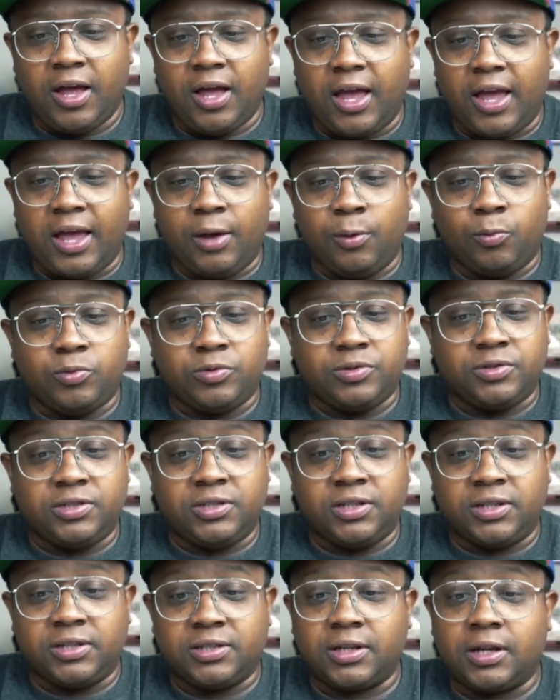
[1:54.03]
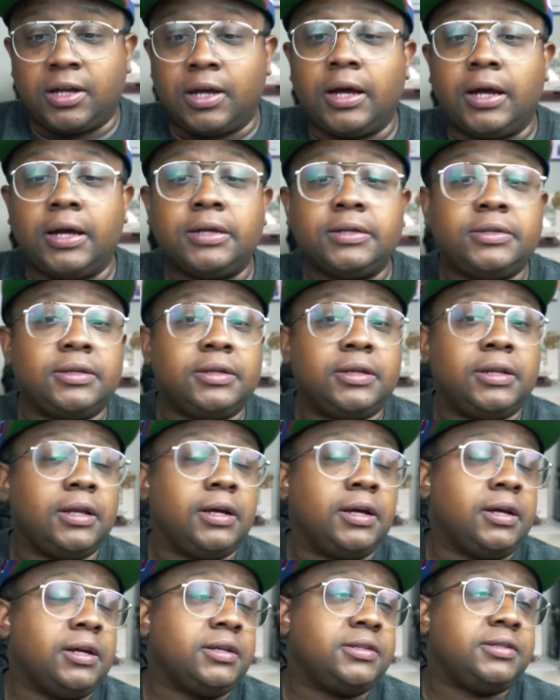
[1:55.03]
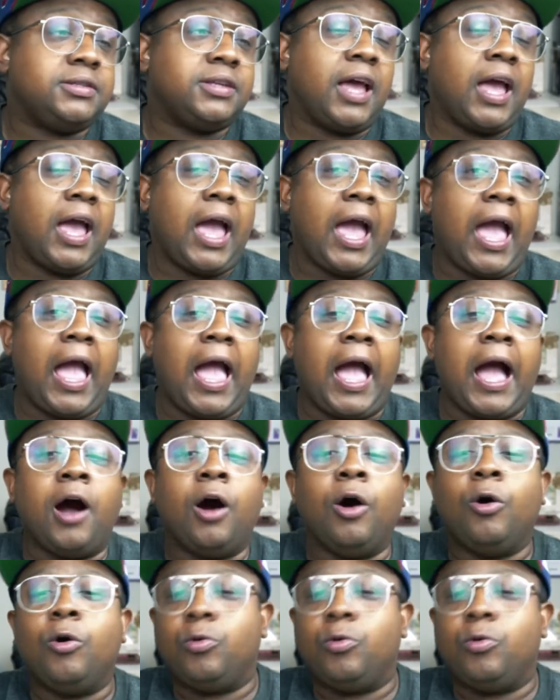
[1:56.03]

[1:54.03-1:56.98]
and was just cussing us out